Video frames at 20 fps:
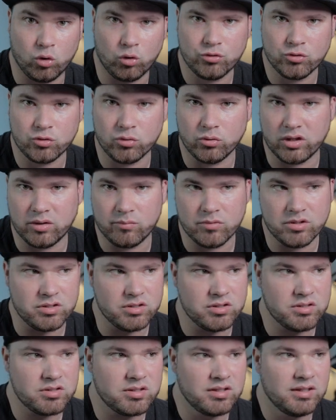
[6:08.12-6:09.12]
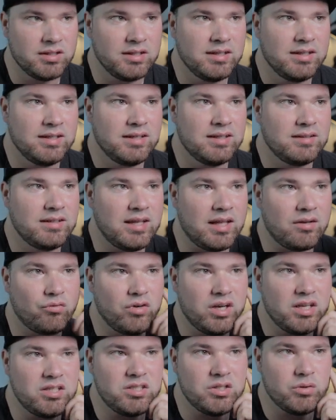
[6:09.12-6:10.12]
old school images, that
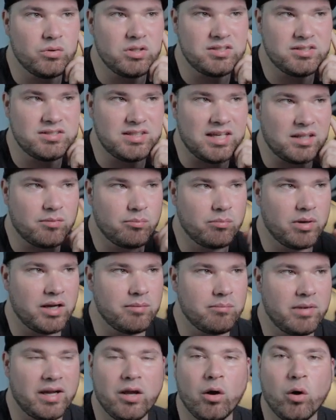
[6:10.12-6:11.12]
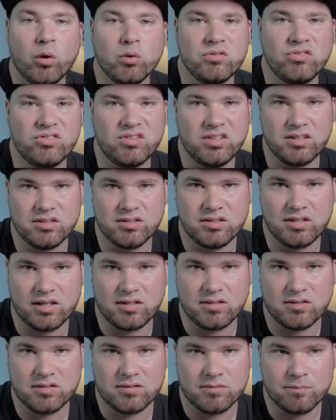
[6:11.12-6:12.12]
ratio is set by my own
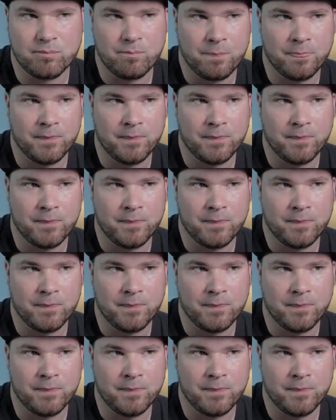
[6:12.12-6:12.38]
CSS.